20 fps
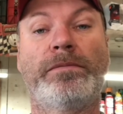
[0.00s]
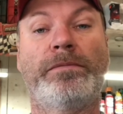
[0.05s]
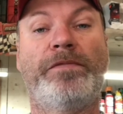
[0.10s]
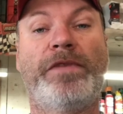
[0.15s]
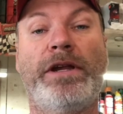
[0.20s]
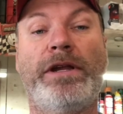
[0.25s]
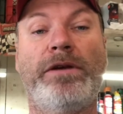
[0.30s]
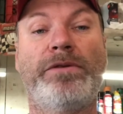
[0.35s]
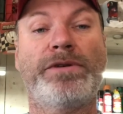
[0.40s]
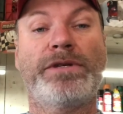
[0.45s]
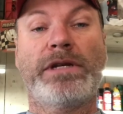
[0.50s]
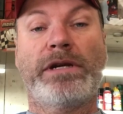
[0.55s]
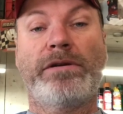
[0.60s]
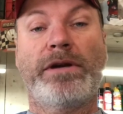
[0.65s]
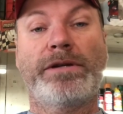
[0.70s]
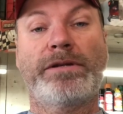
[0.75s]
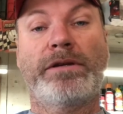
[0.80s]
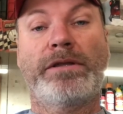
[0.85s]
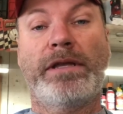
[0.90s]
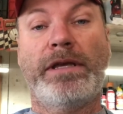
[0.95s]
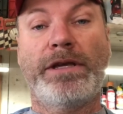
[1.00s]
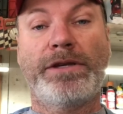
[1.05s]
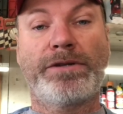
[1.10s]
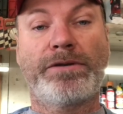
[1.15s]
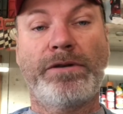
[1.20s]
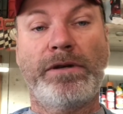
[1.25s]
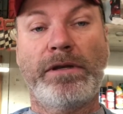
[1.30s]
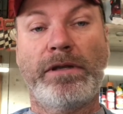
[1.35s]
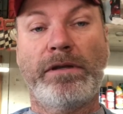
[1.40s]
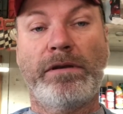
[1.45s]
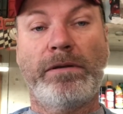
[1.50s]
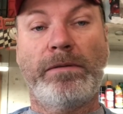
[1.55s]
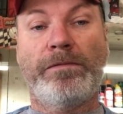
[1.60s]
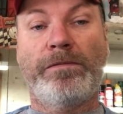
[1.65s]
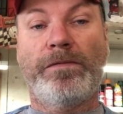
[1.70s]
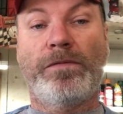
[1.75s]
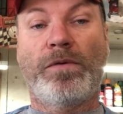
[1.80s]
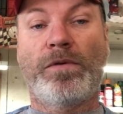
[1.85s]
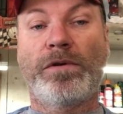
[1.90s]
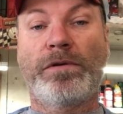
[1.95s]
video series on the history of the
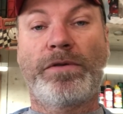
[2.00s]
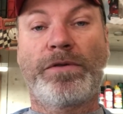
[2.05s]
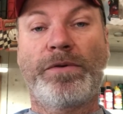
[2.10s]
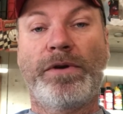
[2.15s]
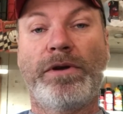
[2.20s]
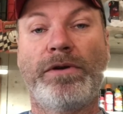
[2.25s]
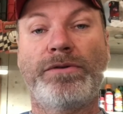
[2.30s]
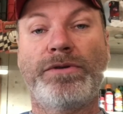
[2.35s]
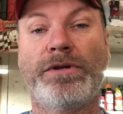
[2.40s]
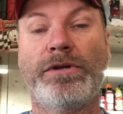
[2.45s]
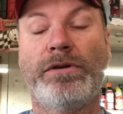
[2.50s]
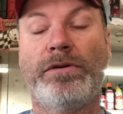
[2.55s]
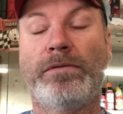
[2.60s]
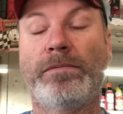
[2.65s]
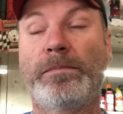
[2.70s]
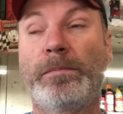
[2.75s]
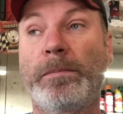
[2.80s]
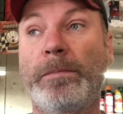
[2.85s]
Ford 302.